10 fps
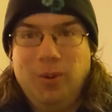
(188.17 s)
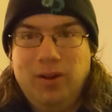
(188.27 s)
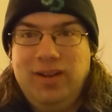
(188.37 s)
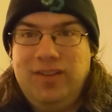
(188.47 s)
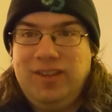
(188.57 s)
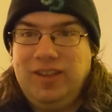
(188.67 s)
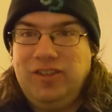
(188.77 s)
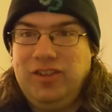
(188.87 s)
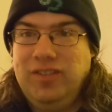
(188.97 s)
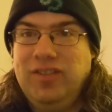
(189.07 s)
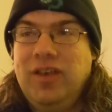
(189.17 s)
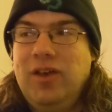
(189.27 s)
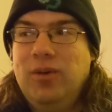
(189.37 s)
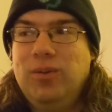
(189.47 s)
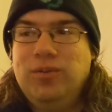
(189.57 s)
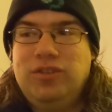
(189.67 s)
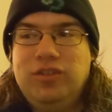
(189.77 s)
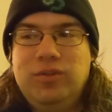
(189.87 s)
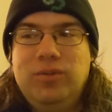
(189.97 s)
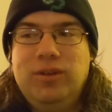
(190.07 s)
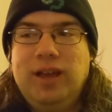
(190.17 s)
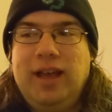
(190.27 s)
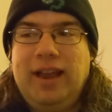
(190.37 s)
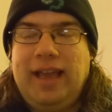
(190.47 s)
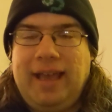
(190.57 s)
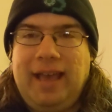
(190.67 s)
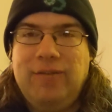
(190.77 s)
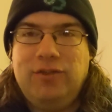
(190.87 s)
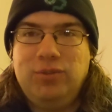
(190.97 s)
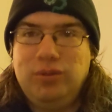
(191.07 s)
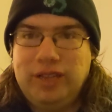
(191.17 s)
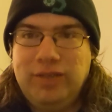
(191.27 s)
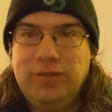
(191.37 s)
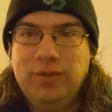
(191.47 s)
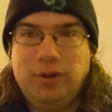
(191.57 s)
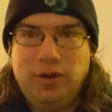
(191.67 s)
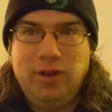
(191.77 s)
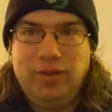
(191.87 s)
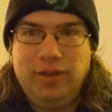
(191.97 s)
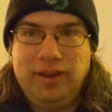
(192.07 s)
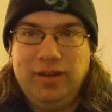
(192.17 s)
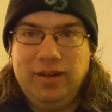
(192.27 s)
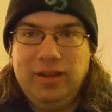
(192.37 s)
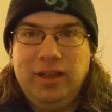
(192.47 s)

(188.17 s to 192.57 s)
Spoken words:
organizations who do not have to leave you on there.